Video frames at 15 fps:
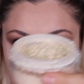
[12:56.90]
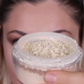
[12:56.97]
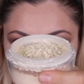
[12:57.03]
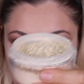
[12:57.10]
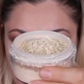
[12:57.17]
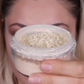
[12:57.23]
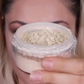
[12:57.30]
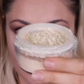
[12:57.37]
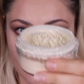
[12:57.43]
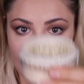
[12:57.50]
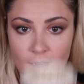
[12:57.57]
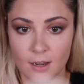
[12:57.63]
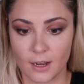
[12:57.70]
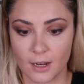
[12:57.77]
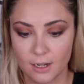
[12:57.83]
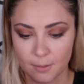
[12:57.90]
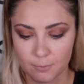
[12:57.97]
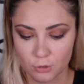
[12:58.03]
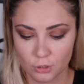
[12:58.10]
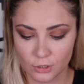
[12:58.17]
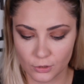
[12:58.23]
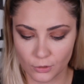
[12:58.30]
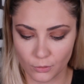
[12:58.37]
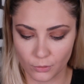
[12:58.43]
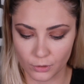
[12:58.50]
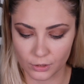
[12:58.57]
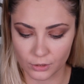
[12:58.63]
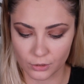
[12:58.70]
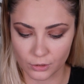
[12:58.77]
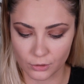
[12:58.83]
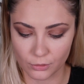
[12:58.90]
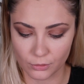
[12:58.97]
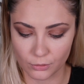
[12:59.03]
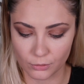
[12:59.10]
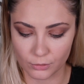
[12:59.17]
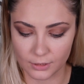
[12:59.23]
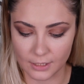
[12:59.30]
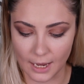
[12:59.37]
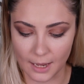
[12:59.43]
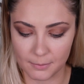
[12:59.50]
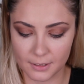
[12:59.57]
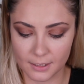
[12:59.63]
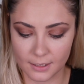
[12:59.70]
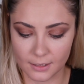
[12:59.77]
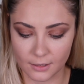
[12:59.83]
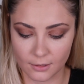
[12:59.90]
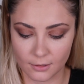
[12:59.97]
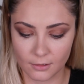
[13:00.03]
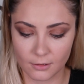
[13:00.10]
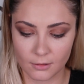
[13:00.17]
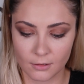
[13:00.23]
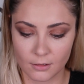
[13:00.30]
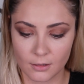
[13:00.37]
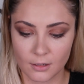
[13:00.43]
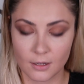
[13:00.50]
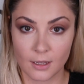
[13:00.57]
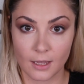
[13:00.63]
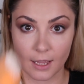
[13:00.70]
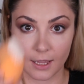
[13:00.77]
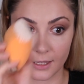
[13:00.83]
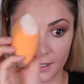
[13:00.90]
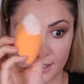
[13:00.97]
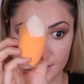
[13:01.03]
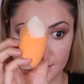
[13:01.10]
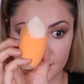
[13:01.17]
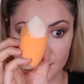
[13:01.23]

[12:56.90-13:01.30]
in here, and I'm just going to dab it in here and get